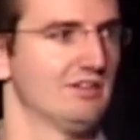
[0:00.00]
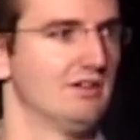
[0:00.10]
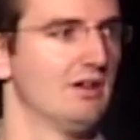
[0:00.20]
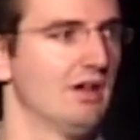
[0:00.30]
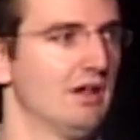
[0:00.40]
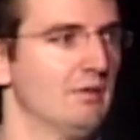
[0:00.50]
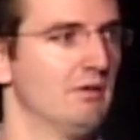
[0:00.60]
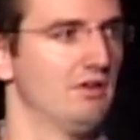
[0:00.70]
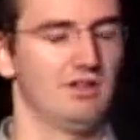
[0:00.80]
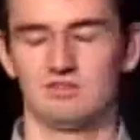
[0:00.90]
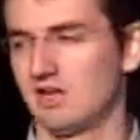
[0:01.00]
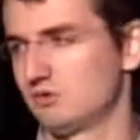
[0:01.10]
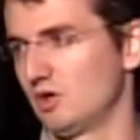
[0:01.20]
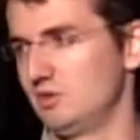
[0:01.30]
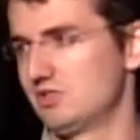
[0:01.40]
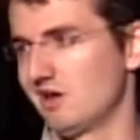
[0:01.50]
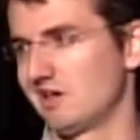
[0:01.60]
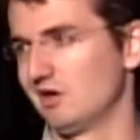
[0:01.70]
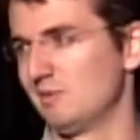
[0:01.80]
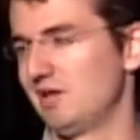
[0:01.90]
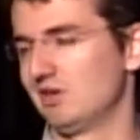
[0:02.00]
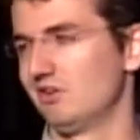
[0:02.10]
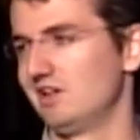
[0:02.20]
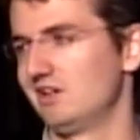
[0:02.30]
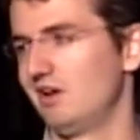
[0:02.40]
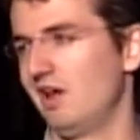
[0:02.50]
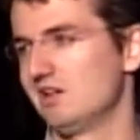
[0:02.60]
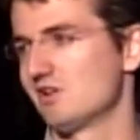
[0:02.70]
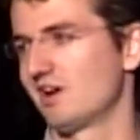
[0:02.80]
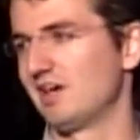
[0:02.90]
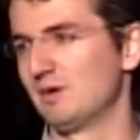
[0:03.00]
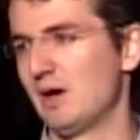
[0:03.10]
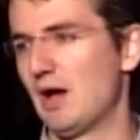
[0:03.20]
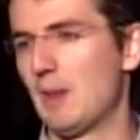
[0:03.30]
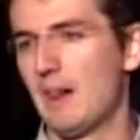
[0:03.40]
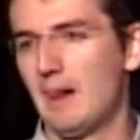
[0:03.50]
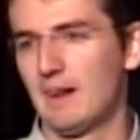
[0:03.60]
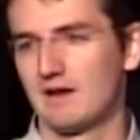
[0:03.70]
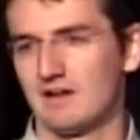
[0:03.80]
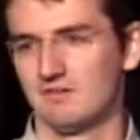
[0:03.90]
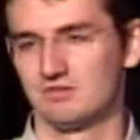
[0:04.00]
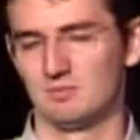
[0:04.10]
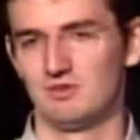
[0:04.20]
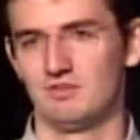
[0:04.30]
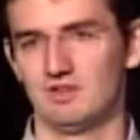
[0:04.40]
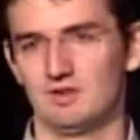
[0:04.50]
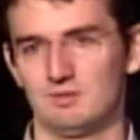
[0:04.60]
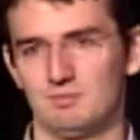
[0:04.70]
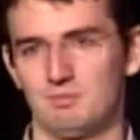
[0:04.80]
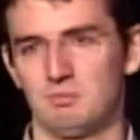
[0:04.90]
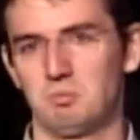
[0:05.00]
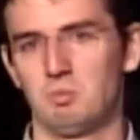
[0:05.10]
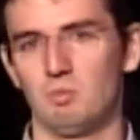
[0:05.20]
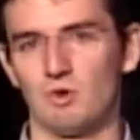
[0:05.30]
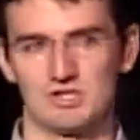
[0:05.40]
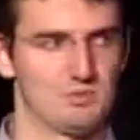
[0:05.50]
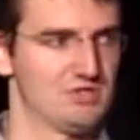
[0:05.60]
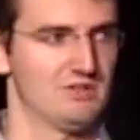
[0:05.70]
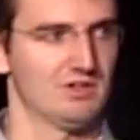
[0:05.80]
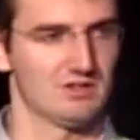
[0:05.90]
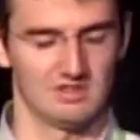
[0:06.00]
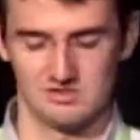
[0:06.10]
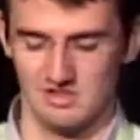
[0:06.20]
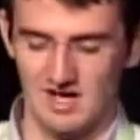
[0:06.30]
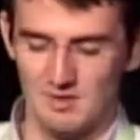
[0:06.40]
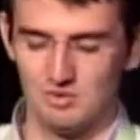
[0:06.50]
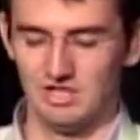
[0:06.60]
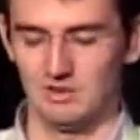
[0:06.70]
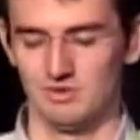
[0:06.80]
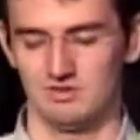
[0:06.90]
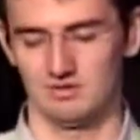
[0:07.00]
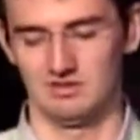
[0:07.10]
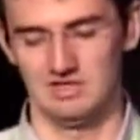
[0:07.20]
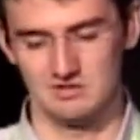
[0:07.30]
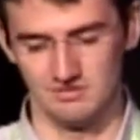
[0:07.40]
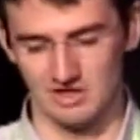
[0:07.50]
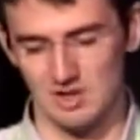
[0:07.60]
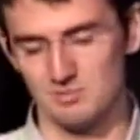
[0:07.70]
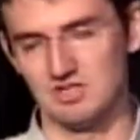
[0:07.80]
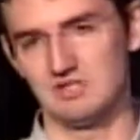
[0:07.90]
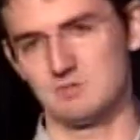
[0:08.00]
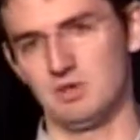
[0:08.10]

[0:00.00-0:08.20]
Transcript: And these guys will all be talking on a panel later today, talking about kind of some of the more specific things that are happening within each of their companies.